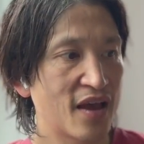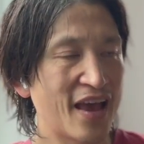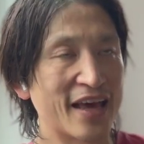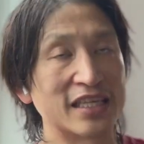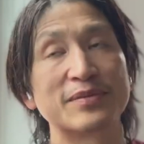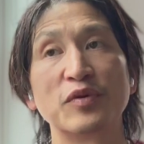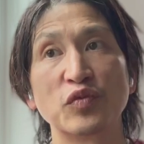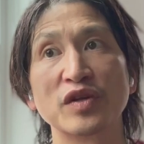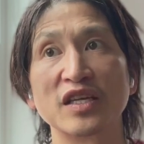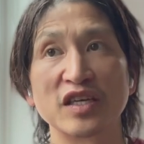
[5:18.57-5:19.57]
And it's been
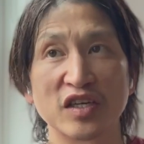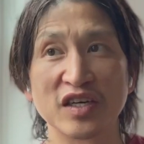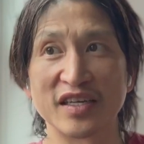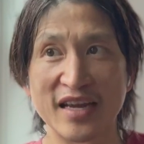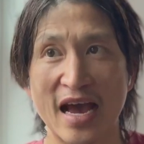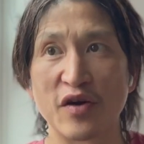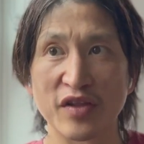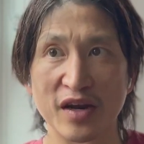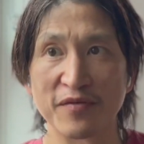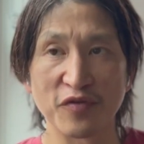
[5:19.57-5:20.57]
really good now that
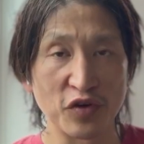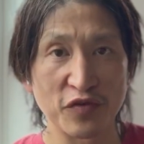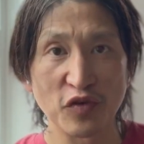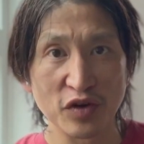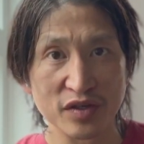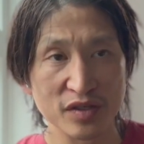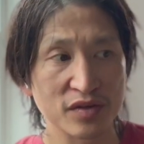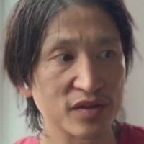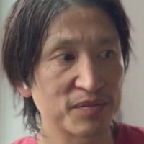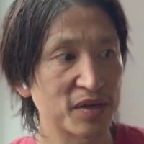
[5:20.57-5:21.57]
I'm 44 years
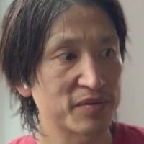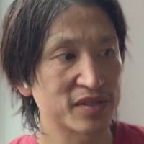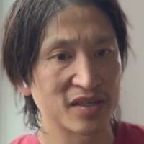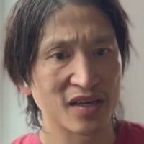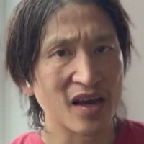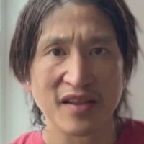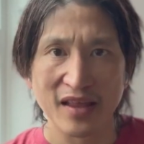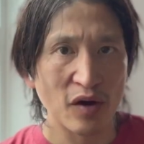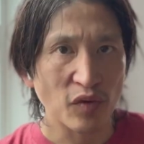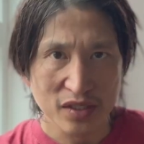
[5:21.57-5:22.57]
old, be able to see
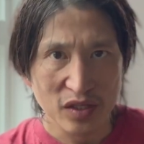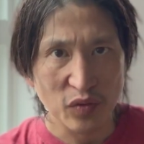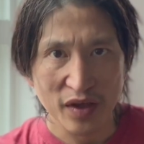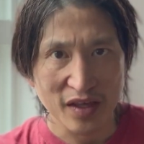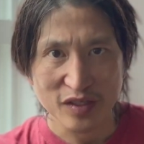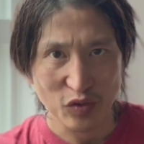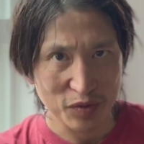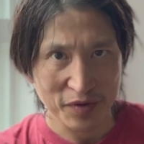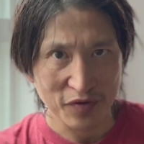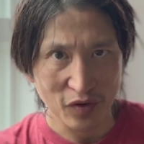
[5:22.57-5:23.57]
that wasn't the way things were
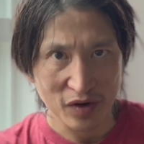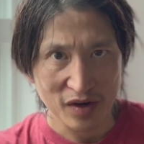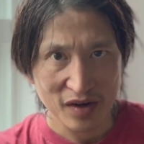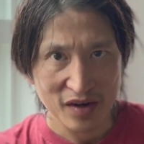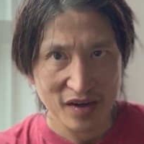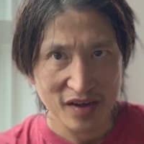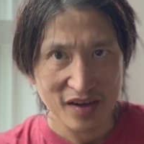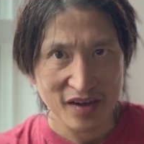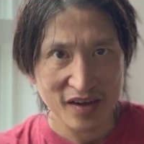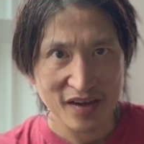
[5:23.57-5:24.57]
before.
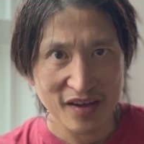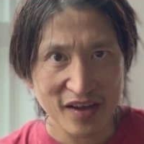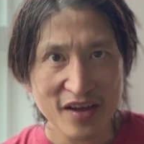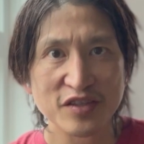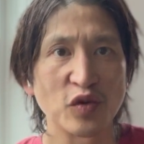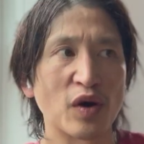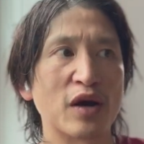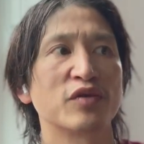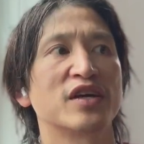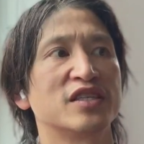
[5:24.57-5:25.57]
So why
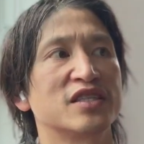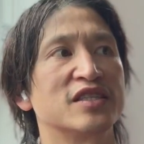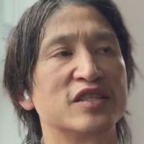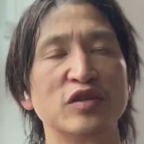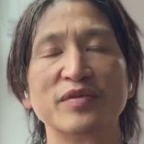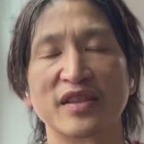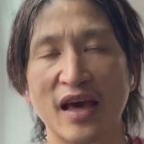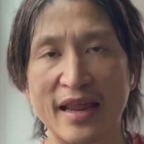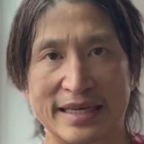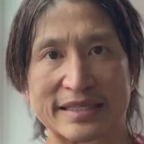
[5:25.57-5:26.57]
would I just assume that
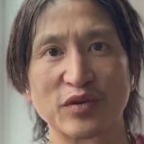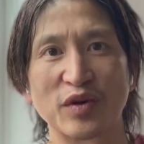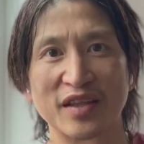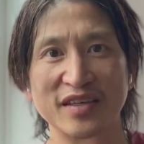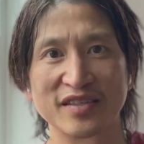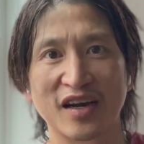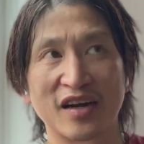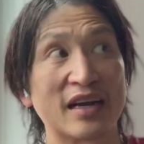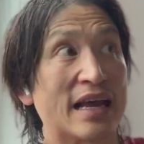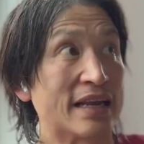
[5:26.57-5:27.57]
that is the way things
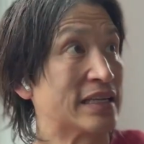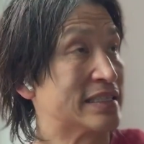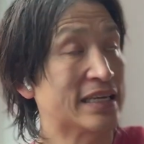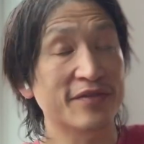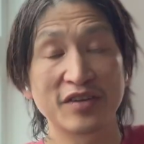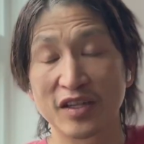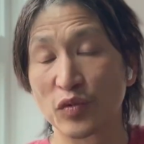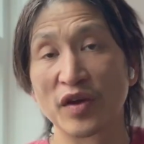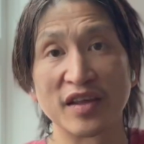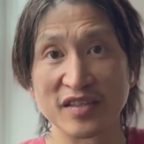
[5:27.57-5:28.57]
are? And it's definitely not the
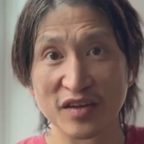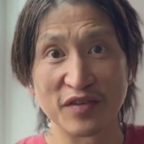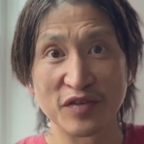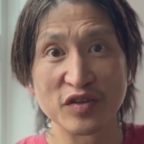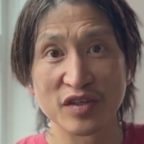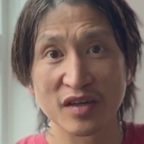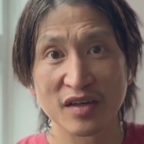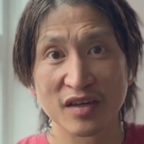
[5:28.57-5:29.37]
way things are in the future.